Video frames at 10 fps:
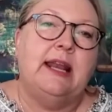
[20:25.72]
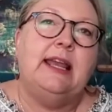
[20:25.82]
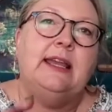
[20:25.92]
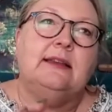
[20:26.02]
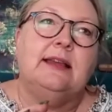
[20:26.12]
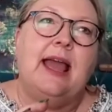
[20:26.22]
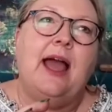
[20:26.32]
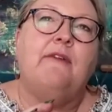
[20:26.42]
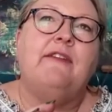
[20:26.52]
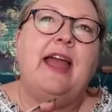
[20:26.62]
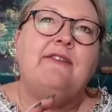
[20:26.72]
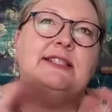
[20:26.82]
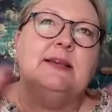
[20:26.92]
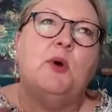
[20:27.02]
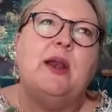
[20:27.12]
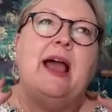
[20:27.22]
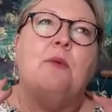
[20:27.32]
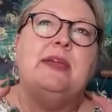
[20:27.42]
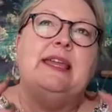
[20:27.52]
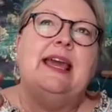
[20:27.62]
getting help, having someone
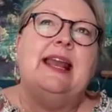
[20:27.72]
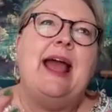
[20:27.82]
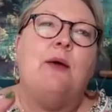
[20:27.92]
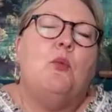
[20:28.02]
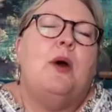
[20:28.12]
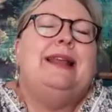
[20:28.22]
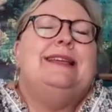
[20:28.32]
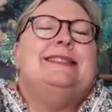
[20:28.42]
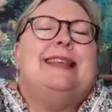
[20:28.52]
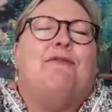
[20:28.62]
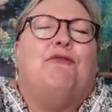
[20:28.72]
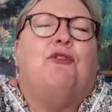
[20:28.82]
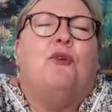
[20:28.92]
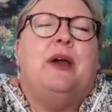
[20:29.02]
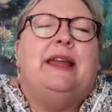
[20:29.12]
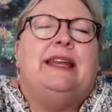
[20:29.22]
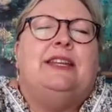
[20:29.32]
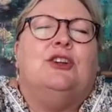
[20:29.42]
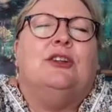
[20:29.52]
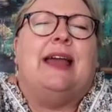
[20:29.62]
help me get at what is that void
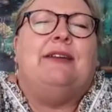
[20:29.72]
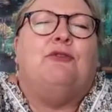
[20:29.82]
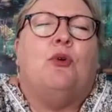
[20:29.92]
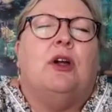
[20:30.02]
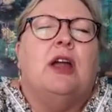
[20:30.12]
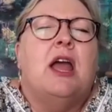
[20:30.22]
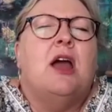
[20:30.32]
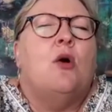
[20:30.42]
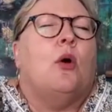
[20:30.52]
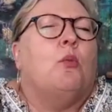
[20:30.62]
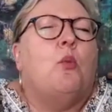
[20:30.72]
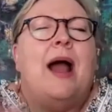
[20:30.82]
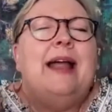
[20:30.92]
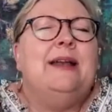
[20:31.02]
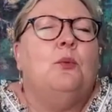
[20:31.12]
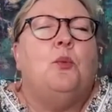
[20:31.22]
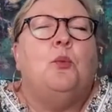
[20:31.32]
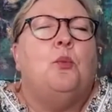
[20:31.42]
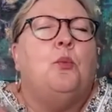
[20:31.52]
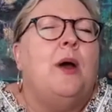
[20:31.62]
in your life, or, or why,
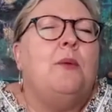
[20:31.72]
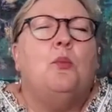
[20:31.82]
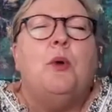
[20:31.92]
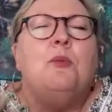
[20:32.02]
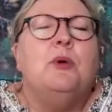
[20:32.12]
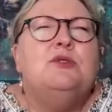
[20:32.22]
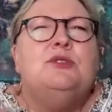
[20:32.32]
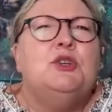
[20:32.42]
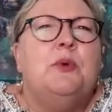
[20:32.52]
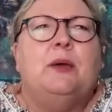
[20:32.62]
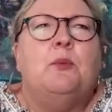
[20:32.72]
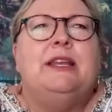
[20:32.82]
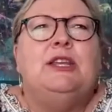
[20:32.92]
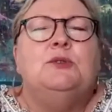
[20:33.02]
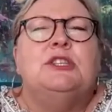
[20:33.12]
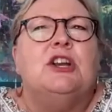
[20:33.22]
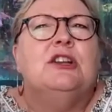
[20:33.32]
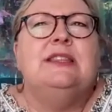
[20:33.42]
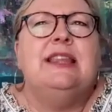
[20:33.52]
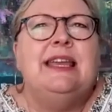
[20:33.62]
What what were you doing when you
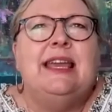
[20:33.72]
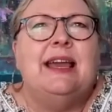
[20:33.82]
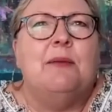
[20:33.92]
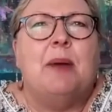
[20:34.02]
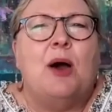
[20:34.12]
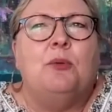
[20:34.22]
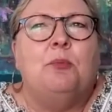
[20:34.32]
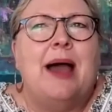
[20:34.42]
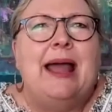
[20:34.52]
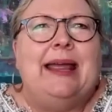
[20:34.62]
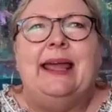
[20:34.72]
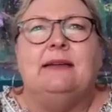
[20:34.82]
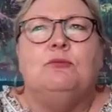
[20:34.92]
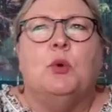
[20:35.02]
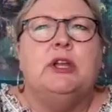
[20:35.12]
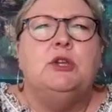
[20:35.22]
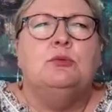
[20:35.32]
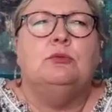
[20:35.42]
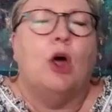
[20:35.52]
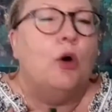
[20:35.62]
started thinking about buying? Were you
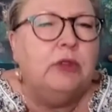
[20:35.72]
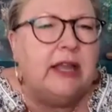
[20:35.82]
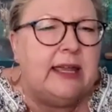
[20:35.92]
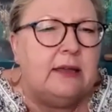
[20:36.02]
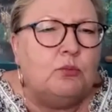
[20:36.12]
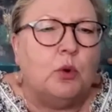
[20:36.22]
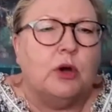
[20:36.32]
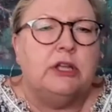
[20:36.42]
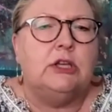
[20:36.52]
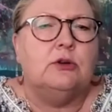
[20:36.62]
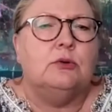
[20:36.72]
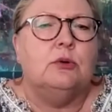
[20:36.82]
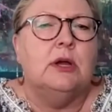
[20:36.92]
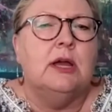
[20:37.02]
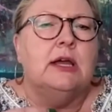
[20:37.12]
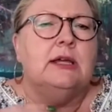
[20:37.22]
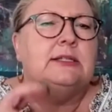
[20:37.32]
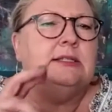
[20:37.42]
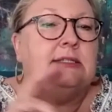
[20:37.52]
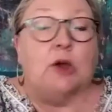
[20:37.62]
lonely? Were you
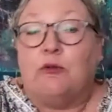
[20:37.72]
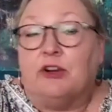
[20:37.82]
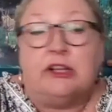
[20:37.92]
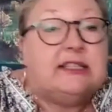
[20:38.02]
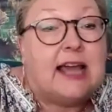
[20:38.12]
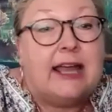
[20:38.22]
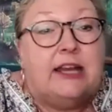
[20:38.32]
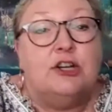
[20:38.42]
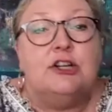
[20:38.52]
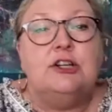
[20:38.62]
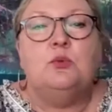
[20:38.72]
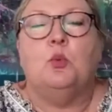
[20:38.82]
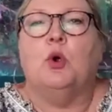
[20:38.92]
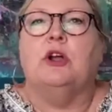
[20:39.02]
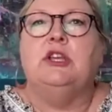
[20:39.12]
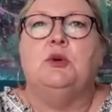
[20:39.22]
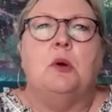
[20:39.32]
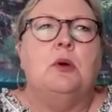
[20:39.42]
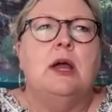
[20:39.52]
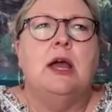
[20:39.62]
overly tired? Were
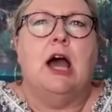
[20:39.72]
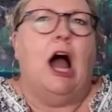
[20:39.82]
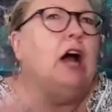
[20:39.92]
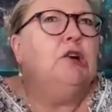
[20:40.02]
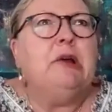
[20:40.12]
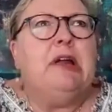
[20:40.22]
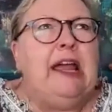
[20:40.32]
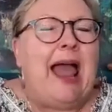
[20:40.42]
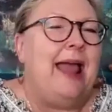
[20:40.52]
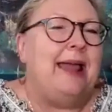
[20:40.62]
you hungry? Yeah.